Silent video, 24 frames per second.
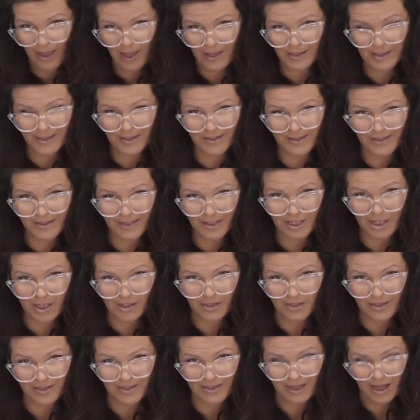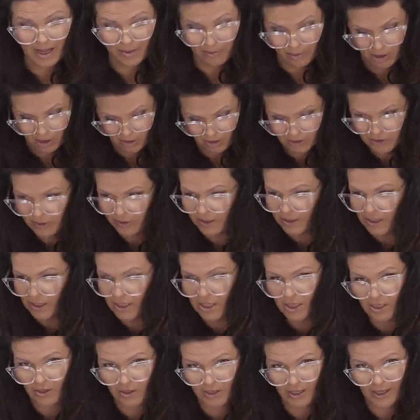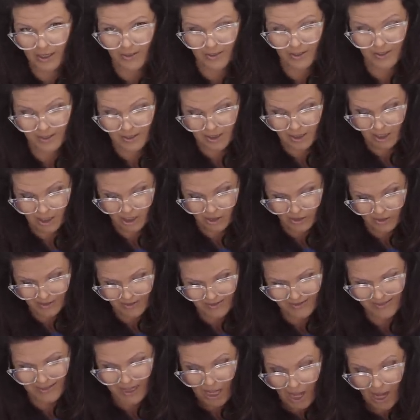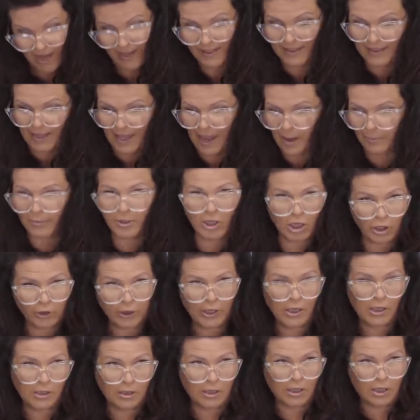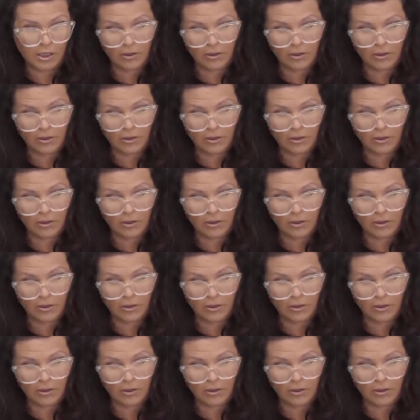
that is Kiara Sky Polish. So I'm going to cure it in this Kiara Sky lamp. Cure it in the